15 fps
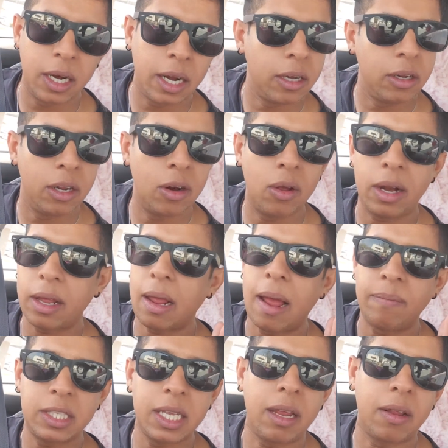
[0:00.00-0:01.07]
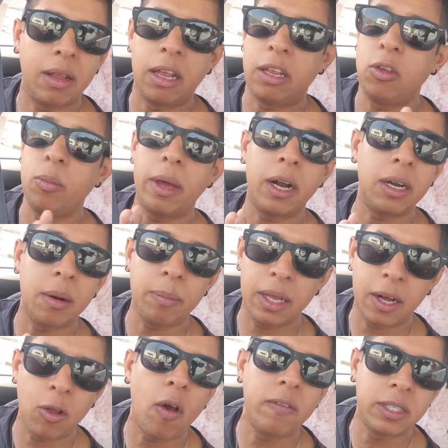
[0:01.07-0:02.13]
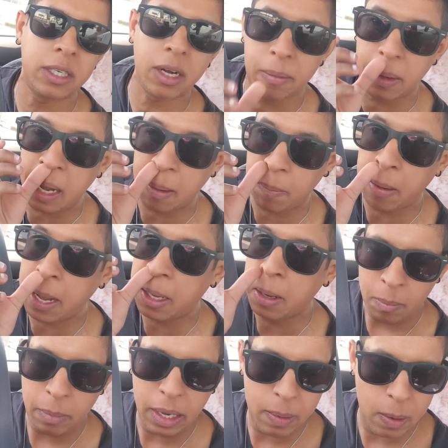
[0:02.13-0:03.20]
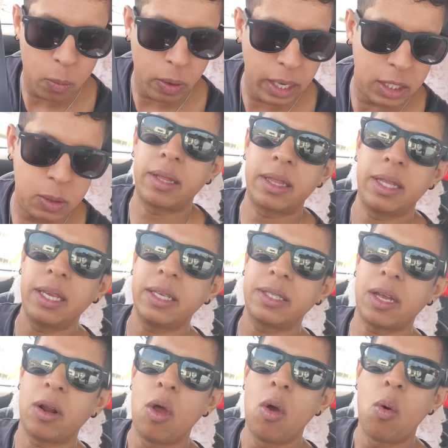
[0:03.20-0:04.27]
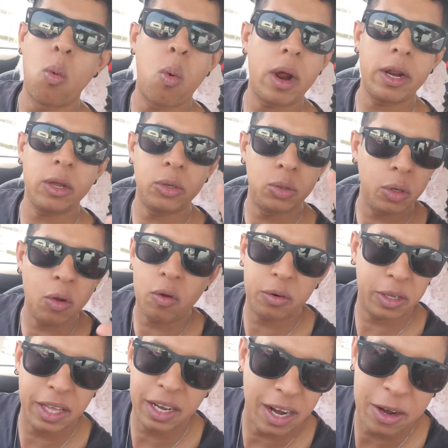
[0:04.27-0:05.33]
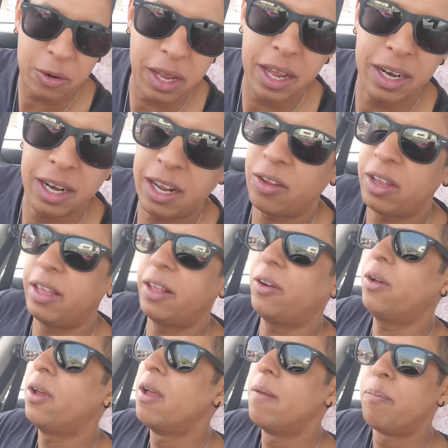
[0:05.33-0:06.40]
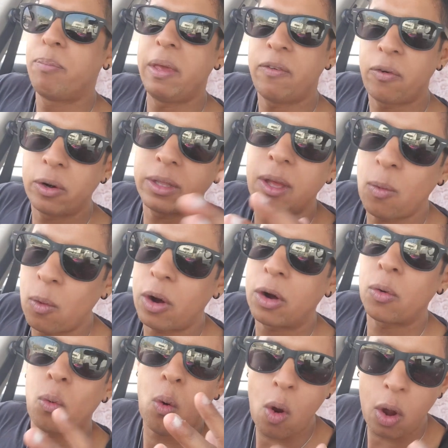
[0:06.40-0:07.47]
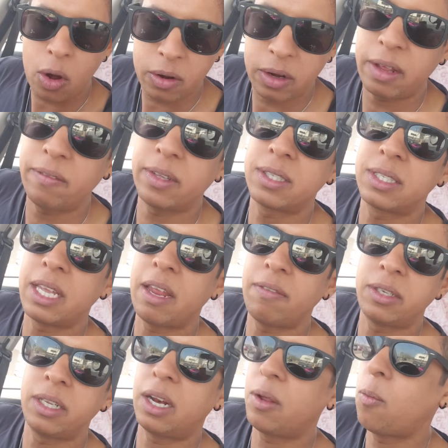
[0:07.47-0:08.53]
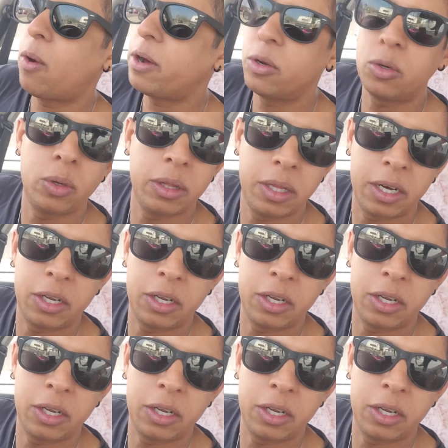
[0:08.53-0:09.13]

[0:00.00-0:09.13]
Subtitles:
And, you know, like I'm saying, you better not be getting, obviously not getting paid minimum wage. The thing is that, what are you doing over there? I don't get it. Like, you know, before the war or even safety, like, what are you doing there?